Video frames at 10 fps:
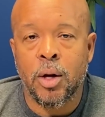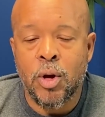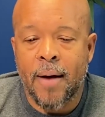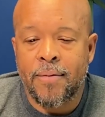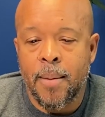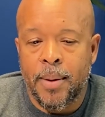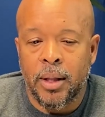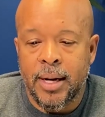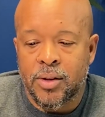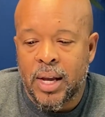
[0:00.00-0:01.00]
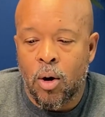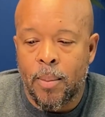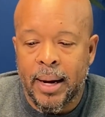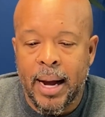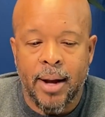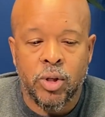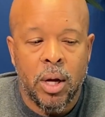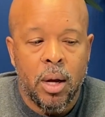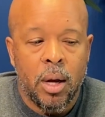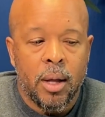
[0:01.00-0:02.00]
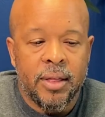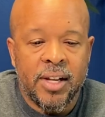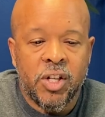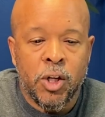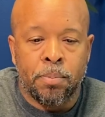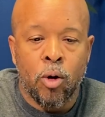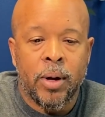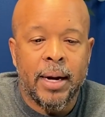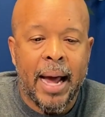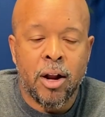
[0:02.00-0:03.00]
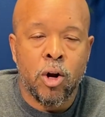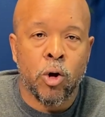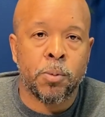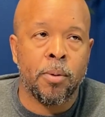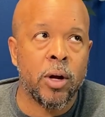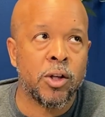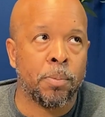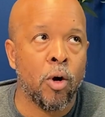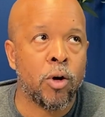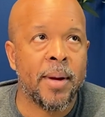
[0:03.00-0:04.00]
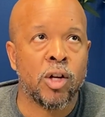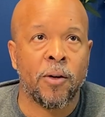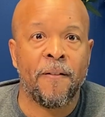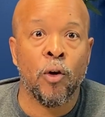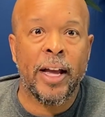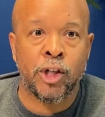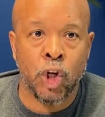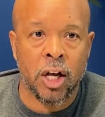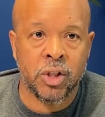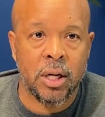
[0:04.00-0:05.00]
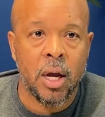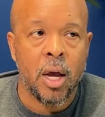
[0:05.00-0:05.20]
You have the ability to say, oh my gosh, this is broken. How do you know it's broken? It's broken because you feel exhausted.